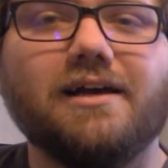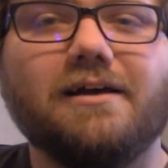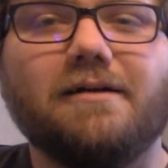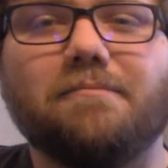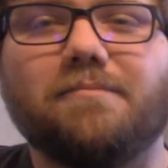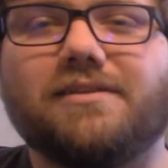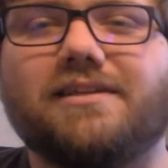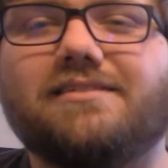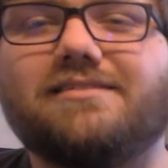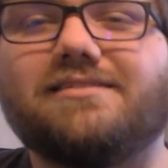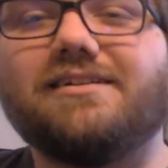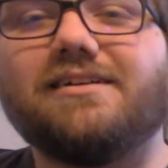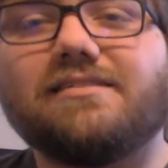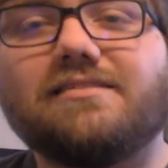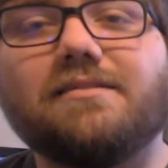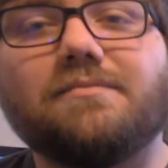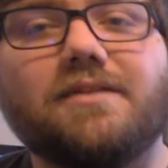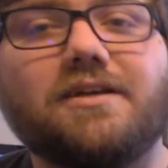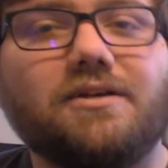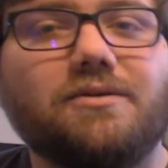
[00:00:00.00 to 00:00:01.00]
but that's not
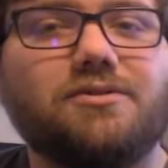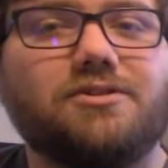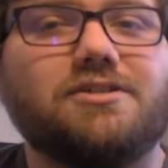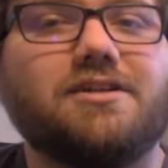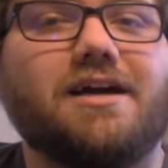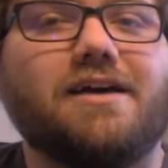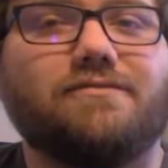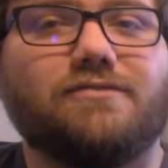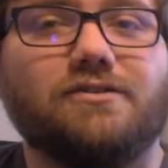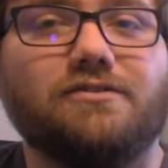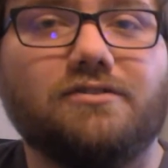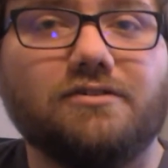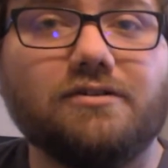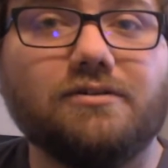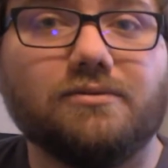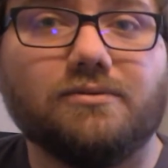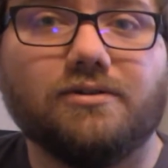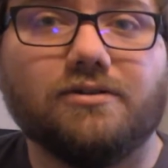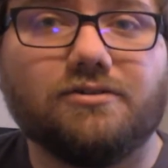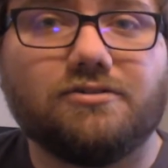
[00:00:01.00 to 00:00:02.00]
something you should have to
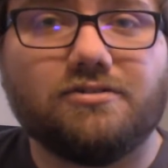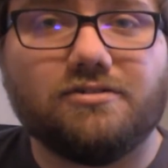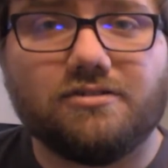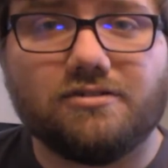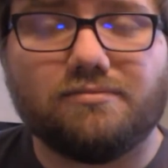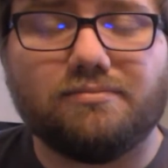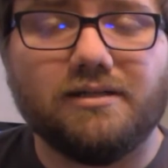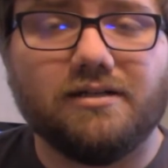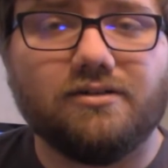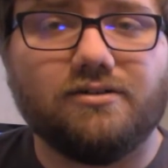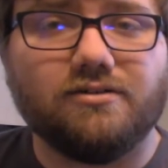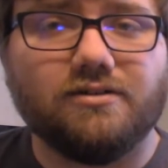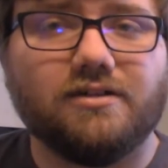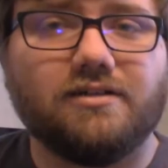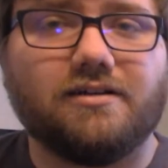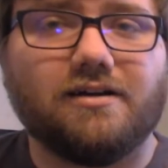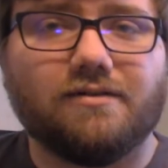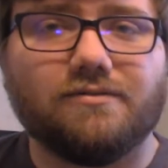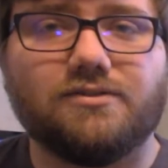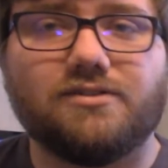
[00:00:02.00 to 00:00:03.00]
do. There should just be a
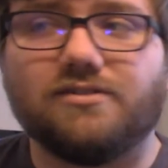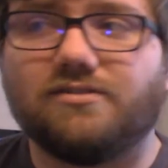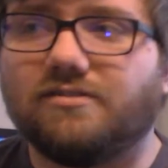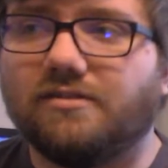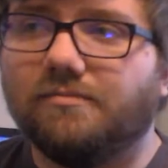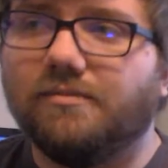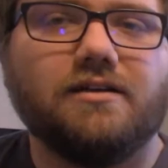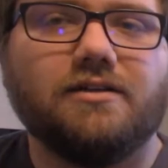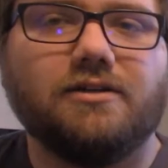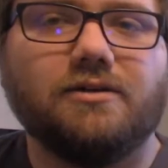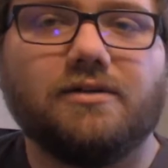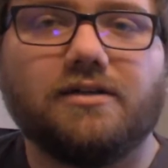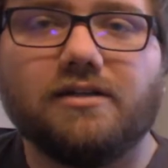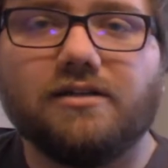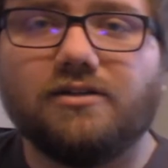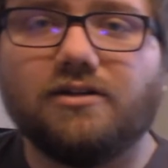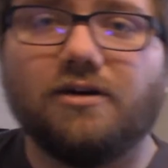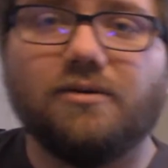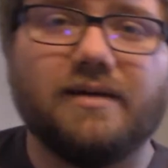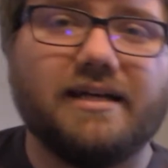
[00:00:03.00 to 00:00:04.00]
good cover system. You
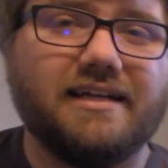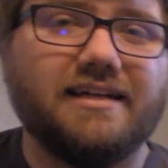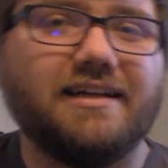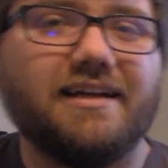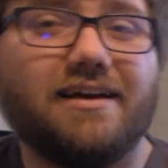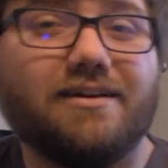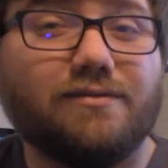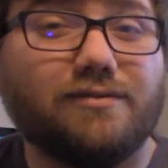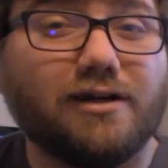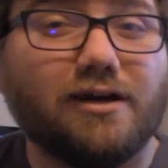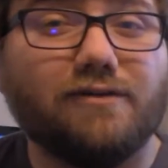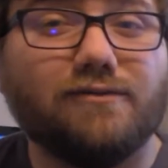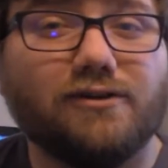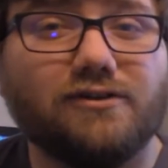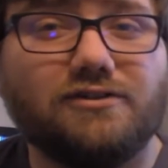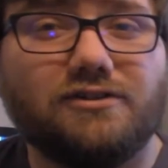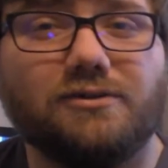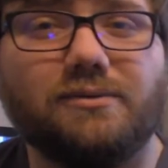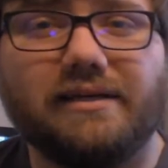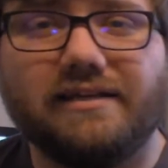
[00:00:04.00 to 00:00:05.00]
can go in and out of cover
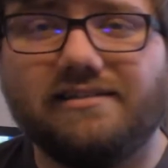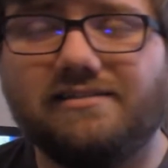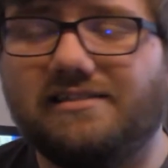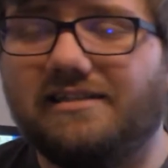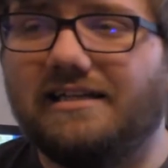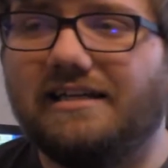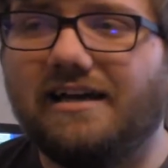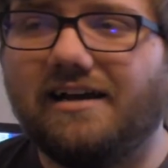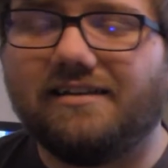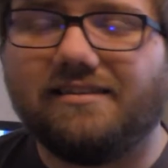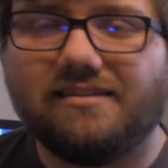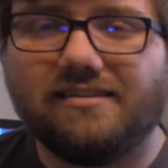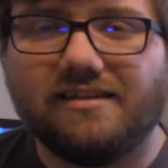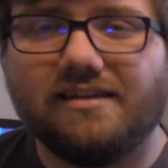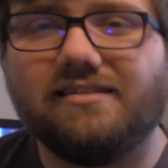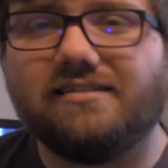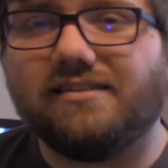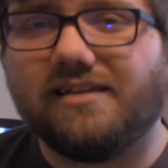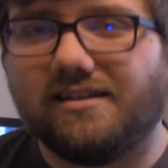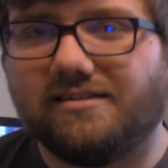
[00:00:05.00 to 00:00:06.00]
too easy. I
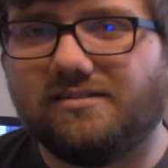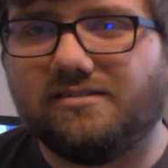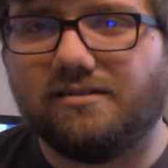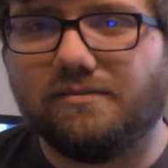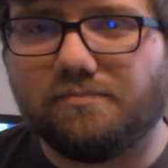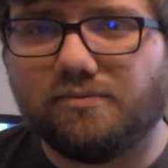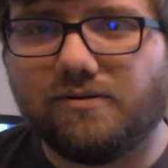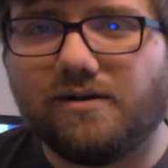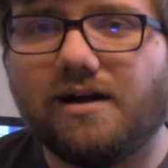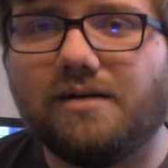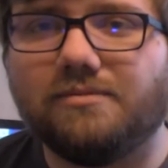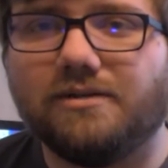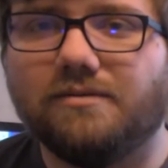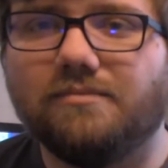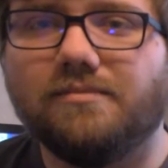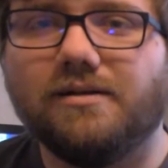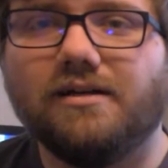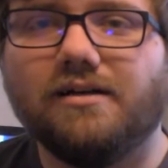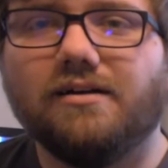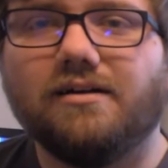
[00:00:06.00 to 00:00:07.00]
think that's the
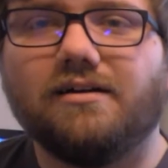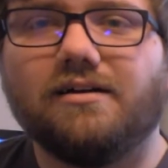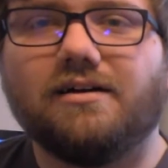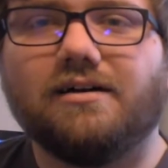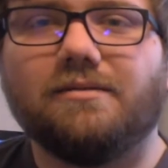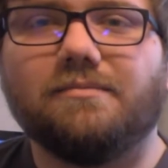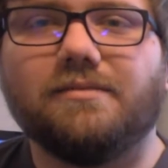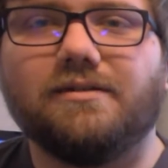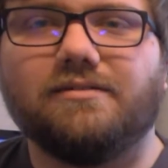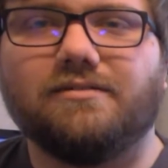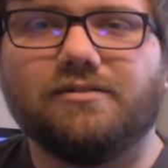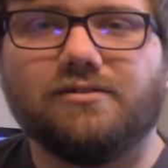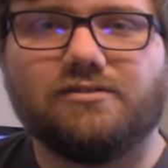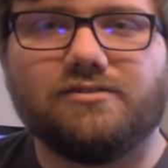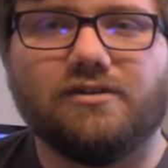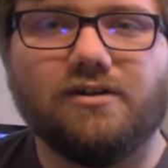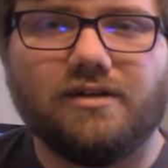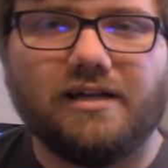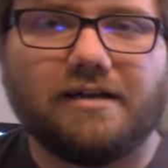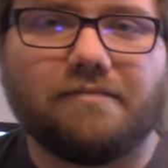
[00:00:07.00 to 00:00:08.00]
problem.
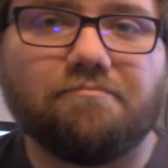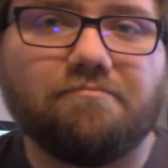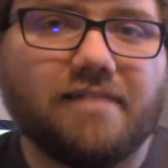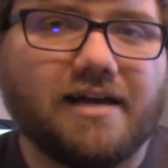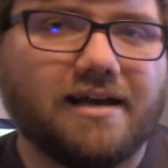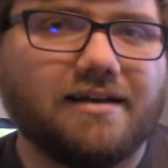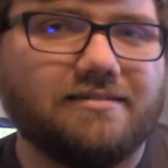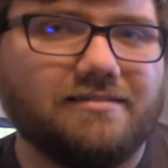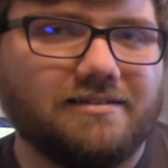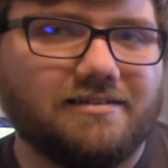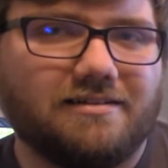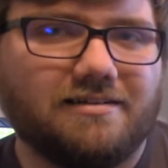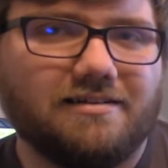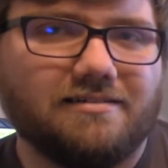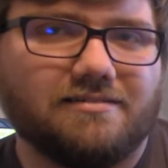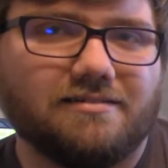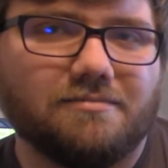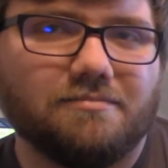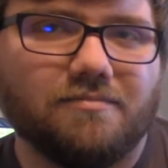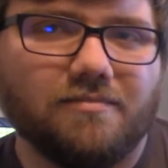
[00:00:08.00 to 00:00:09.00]
There's no like
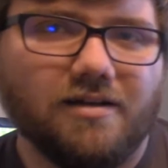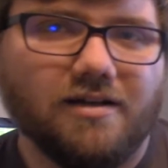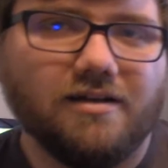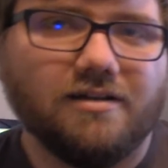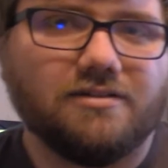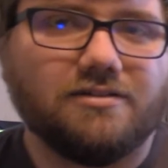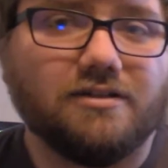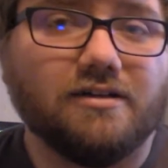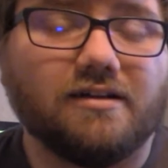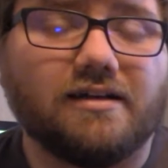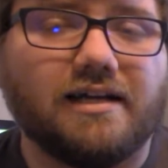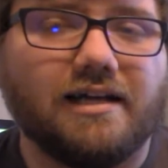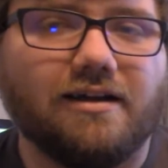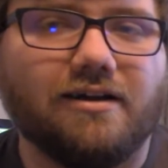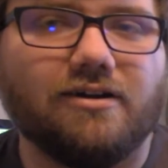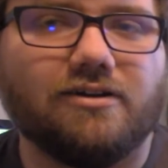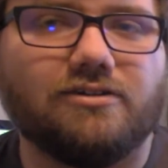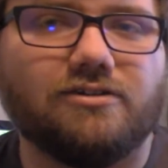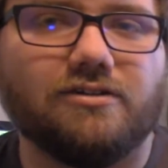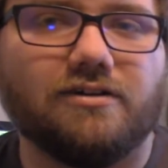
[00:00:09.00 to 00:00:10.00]
magnetism to your
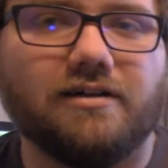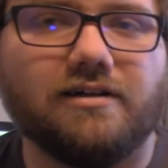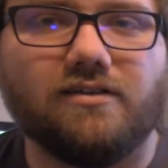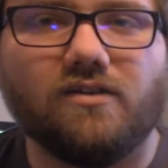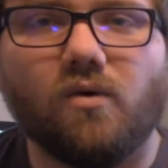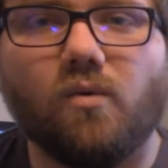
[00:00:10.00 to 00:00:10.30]
character in the